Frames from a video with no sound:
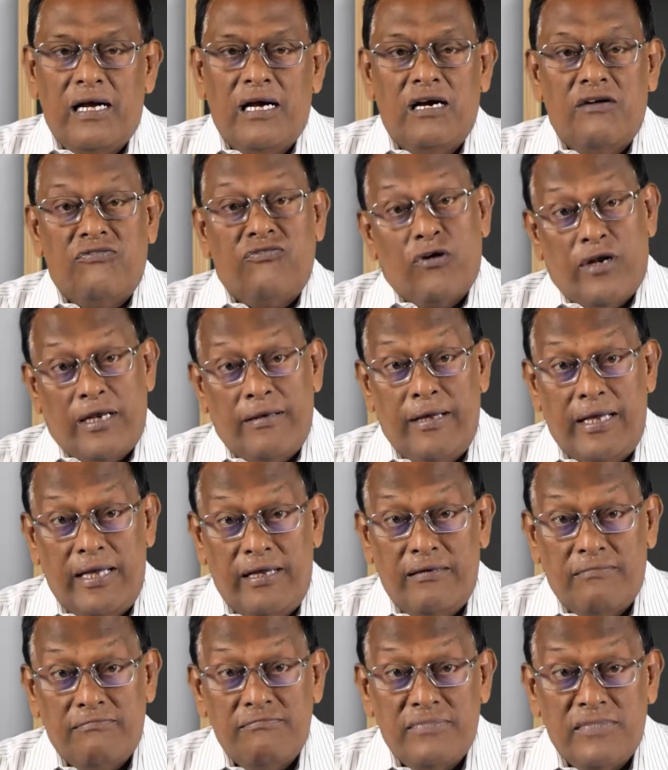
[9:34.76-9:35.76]
for
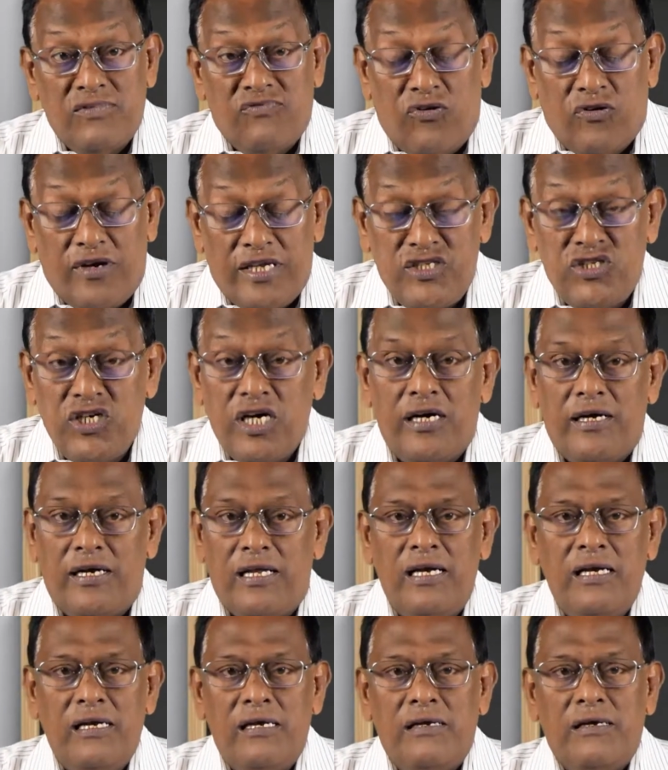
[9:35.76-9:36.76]
a
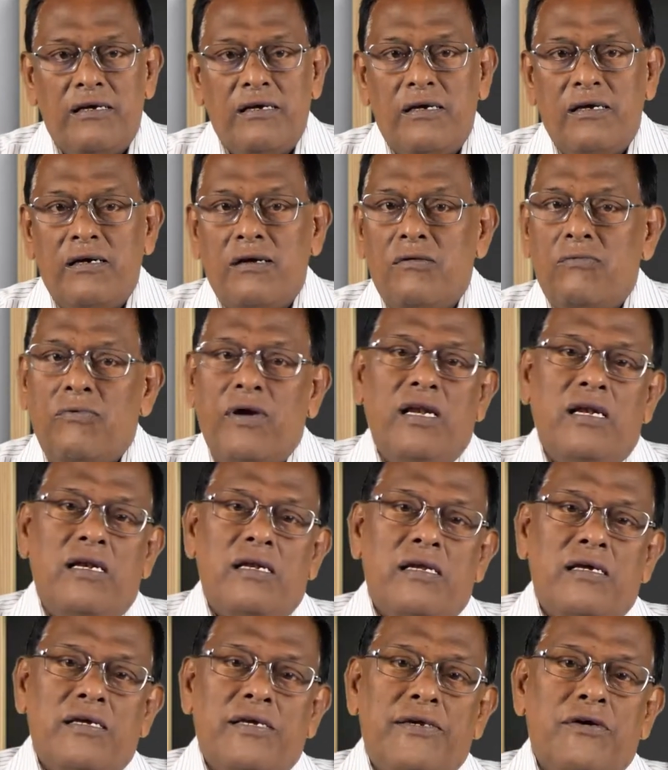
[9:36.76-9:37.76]
journal, well,
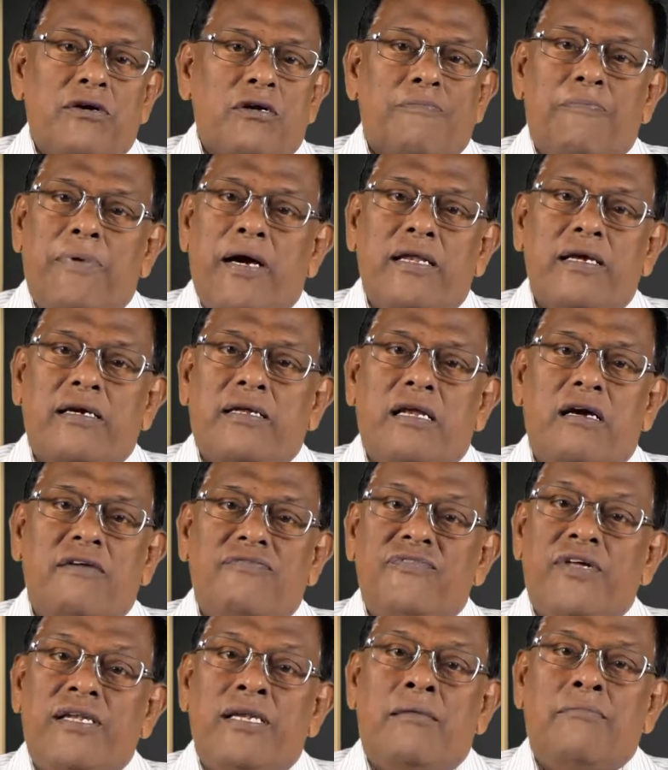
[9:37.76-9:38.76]
your
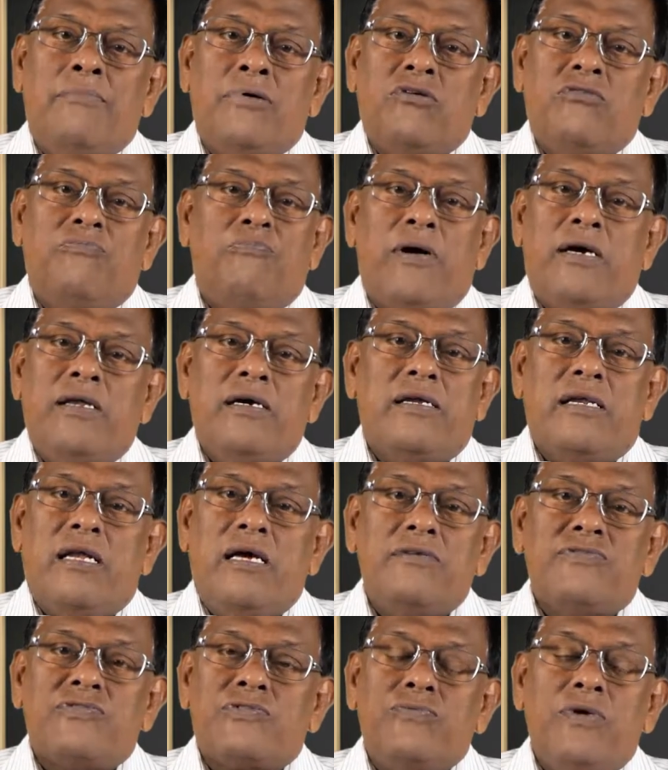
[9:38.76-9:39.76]
paragraph, the number of
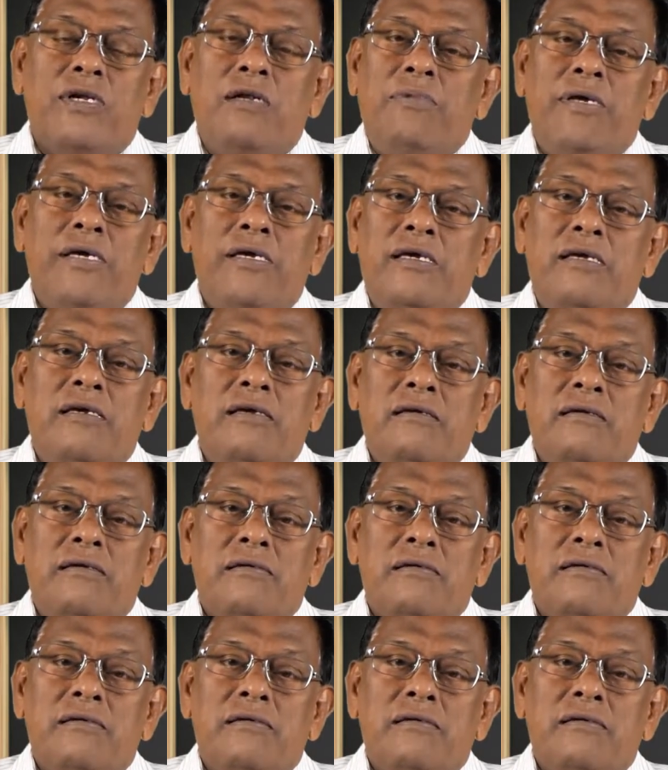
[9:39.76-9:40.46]
paragraphs will be